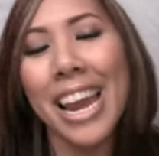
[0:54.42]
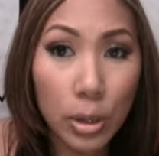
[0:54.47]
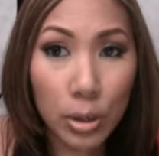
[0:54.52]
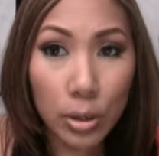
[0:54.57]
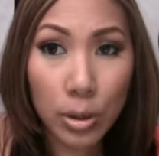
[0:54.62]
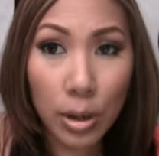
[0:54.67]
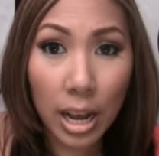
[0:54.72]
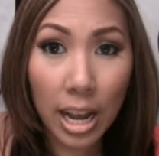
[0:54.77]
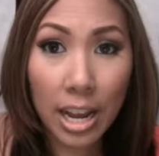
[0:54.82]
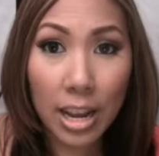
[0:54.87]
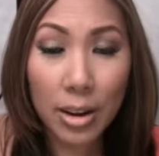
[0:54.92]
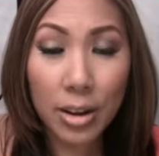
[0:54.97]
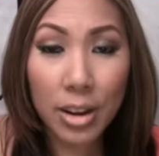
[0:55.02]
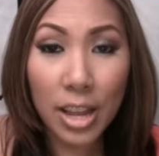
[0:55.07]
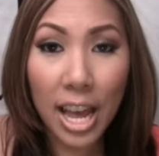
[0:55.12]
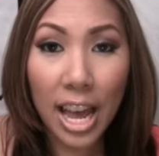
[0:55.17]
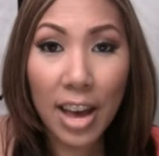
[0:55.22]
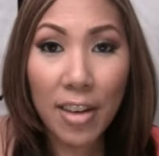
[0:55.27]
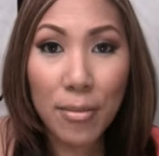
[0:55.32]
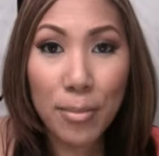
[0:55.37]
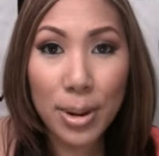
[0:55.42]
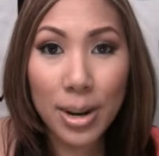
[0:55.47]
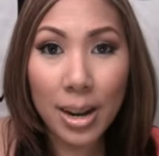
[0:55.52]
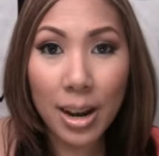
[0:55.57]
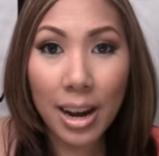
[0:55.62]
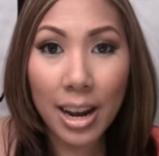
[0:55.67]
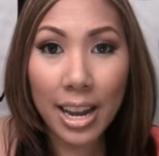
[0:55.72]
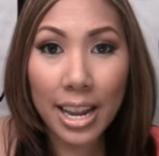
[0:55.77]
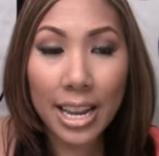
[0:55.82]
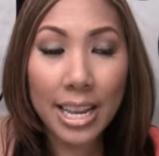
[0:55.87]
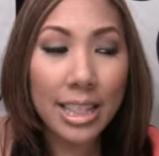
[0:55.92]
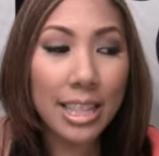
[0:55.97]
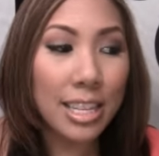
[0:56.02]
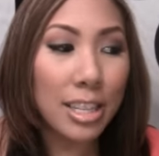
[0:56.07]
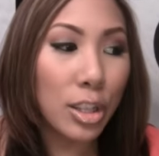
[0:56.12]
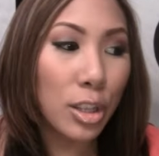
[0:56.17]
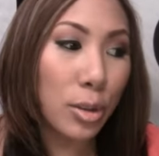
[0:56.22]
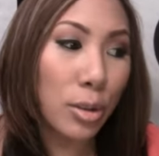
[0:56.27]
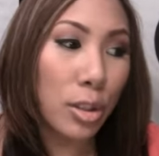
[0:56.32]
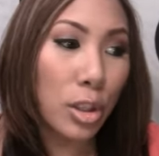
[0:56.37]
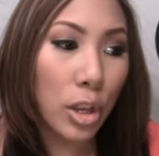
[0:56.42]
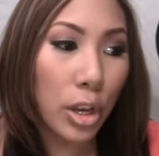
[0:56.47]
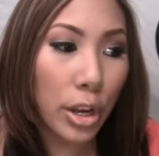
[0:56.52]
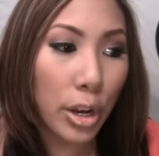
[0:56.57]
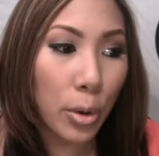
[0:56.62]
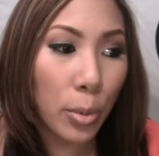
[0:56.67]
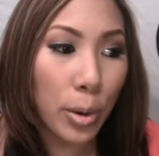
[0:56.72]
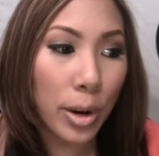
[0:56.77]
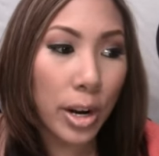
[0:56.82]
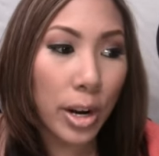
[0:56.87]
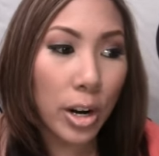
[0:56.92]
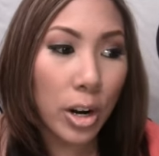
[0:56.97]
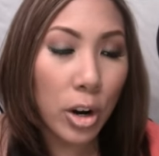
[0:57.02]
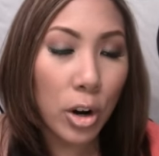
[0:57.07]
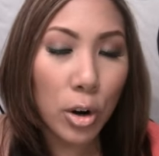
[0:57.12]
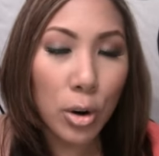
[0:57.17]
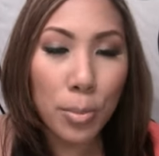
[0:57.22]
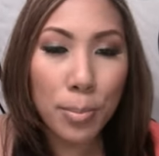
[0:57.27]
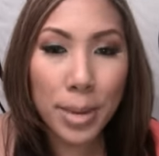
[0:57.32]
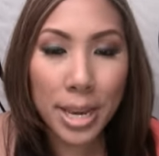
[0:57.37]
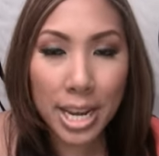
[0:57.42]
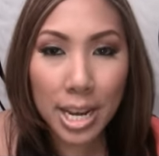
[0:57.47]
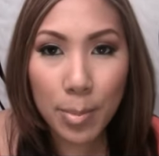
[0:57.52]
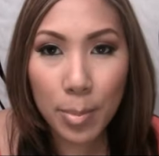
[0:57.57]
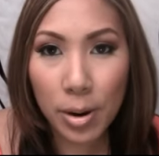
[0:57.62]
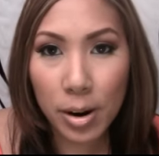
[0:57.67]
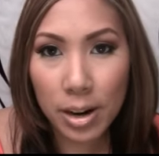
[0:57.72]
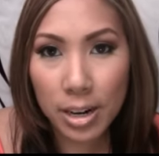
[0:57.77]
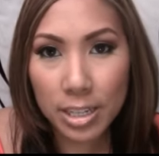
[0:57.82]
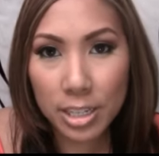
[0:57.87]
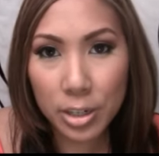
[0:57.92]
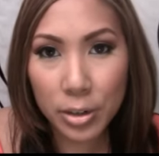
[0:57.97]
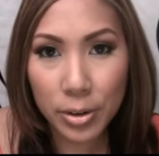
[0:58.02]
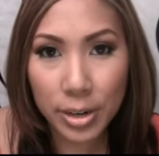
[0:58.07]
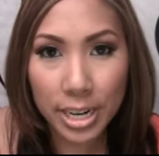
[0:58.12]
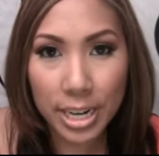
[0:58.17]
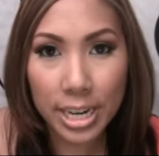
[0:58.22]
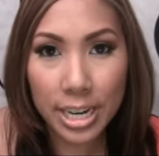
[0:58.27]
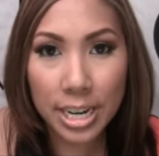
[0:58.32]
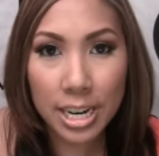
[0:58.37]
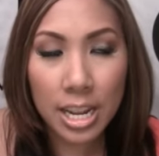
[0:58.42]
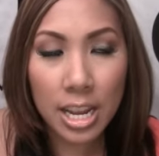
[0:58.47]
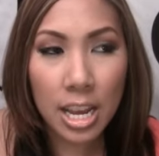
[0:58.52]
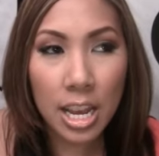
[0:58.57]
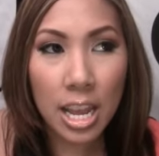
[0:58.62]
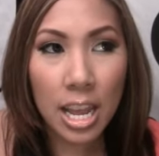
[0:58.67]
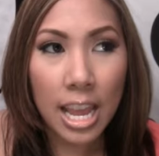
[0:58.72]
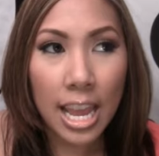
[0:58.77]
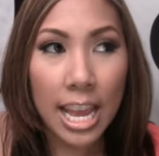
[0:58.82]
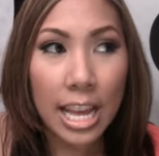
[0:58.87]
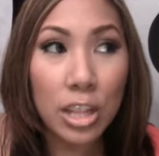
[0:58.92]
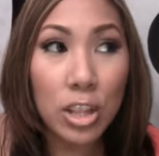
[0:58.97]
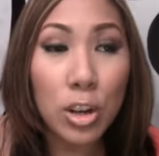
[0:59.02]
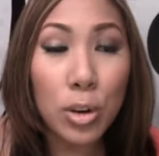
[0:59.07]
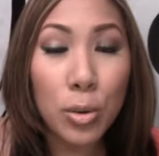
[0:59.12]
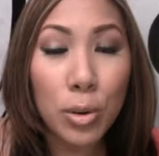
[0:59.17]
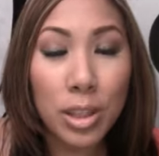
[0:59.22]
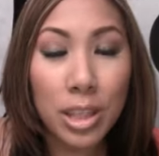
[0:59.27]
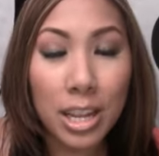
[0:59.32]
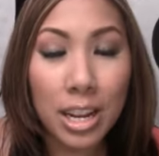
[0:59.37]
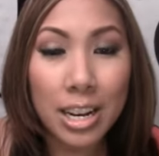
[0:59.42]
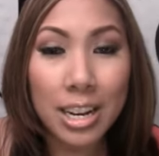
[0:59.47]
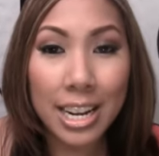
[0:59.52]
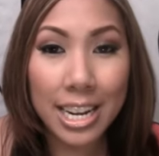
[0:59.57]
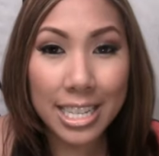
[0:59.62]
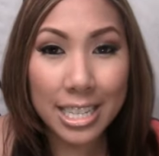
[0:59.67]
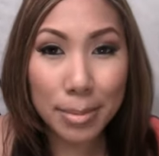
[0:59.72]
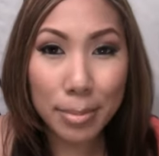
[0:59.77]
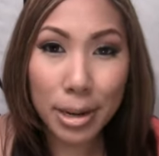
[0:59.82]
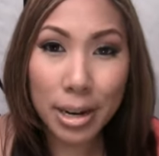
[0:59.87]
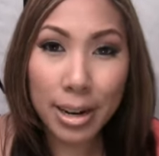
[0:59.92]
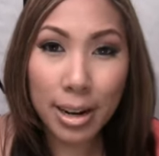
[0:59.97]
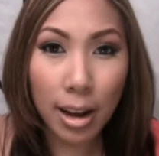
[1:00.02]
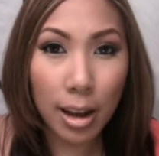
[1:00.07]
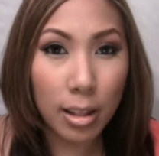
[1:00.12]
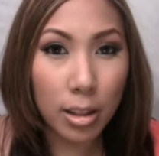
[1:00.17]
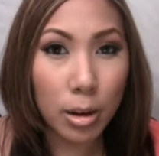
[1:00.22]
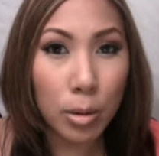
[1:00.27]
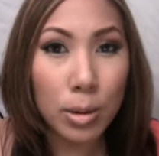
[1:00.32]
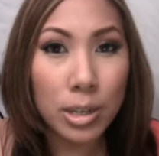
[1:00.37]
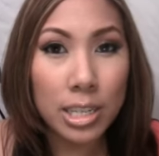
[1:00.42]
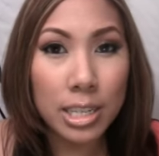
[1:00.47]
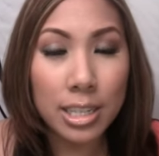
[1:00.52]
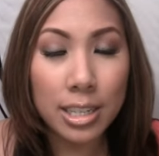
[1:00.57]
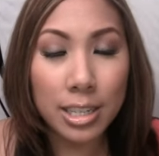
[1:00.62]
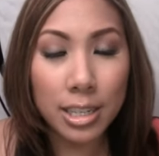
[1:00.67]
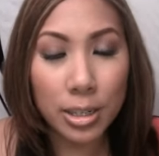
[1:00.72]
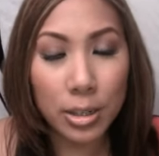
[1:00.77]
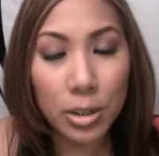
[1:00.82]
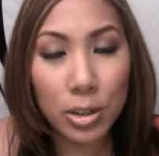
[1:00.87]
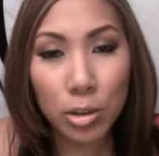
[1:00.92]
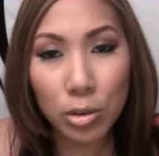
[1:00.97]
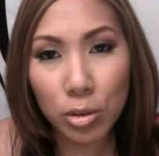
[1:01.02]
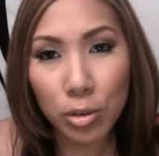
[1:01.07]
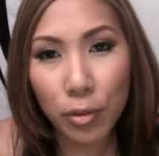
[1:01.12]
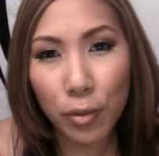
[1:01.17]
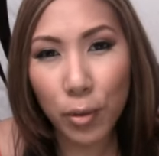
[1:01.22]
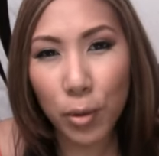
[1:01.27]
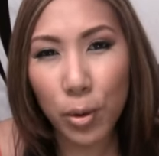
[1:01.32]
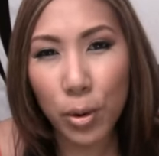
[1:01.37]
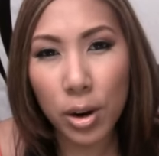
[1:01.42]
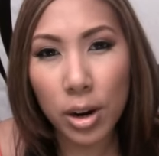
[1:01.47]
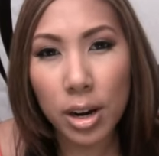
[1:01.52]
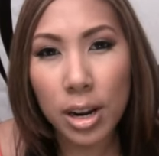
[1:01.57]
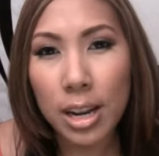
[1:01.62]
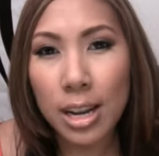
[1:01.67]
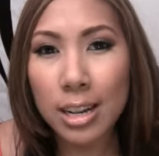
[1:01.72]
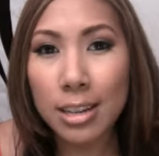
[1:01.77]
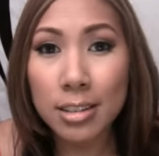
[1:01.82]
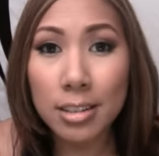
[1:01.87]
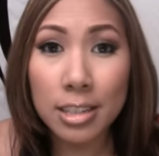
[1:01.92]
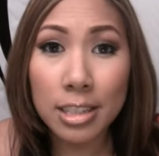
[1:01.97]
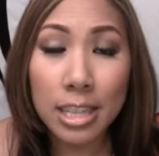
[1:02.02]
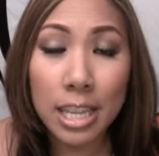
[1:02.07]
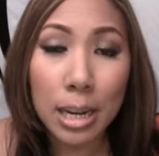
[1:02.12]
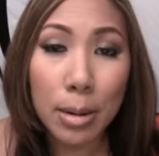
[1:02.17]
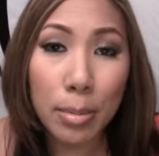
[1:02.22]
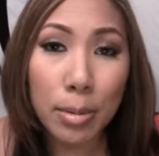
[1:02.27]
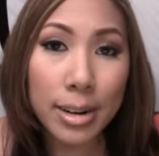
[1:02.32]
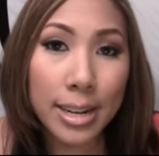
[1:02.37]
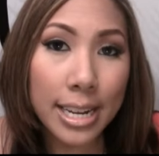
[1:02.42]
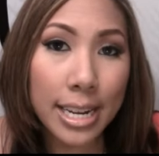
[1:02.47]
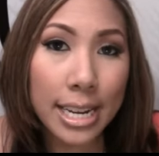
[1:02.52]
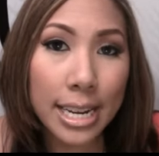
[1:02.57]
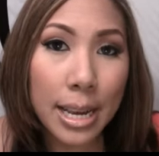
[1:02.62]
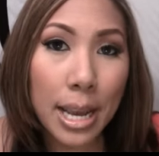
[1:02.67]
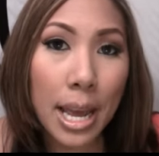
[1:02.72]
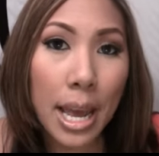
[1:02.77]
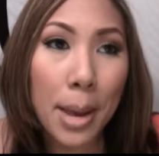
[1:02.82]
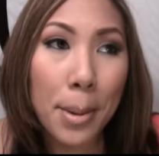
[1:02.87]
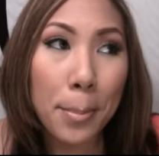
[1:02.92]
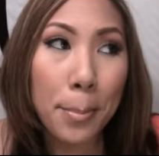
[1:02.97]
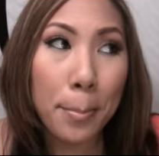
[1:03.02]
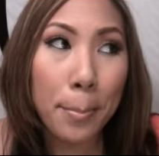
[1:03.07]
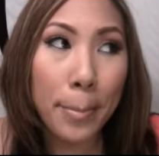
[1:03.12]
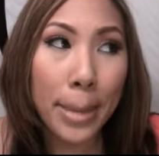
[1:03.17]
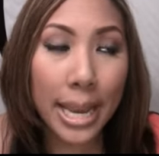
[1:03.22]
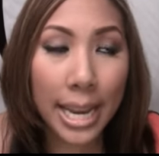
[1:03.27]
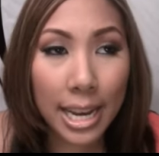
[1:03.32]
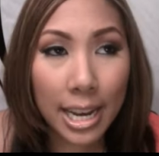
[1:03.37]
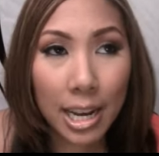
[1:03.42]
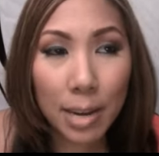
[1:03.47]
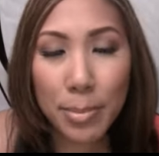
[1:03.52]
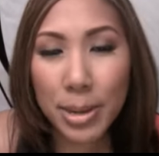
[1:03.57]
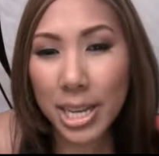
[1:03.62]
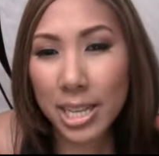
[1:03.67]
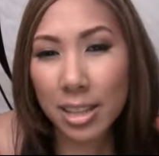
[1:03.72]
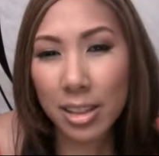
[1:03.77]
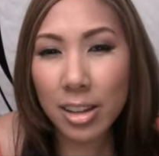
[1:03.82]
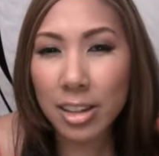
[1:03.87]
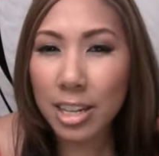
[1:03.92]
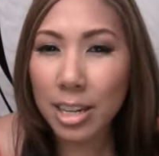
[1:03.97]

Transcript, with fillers: So I have been eyeing this look where her makeup artist created a look with a nice amount of color, which is unusual for celebrity makeup because a lot